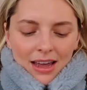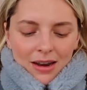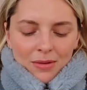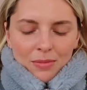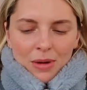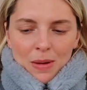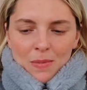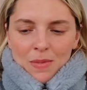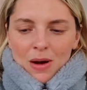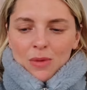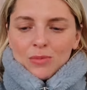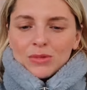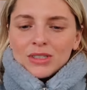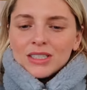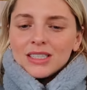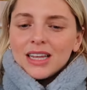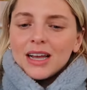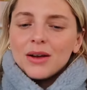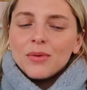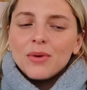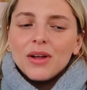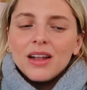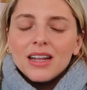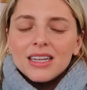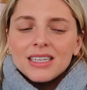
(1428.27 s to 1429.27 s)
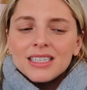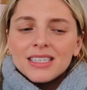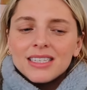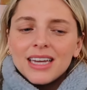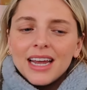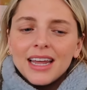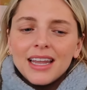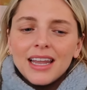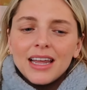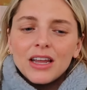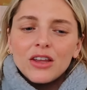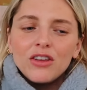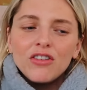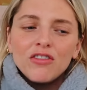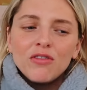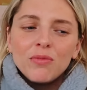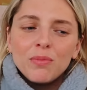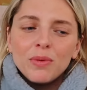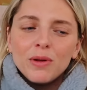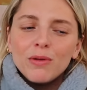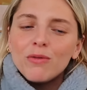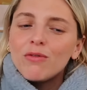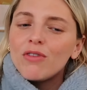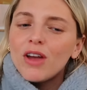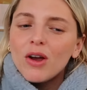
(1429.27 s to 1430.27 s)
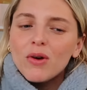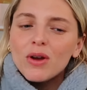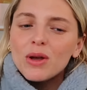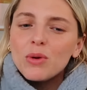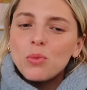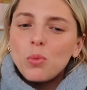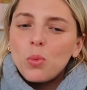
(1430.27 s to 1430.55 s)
and my mom was like, well, Estée, like, you've been very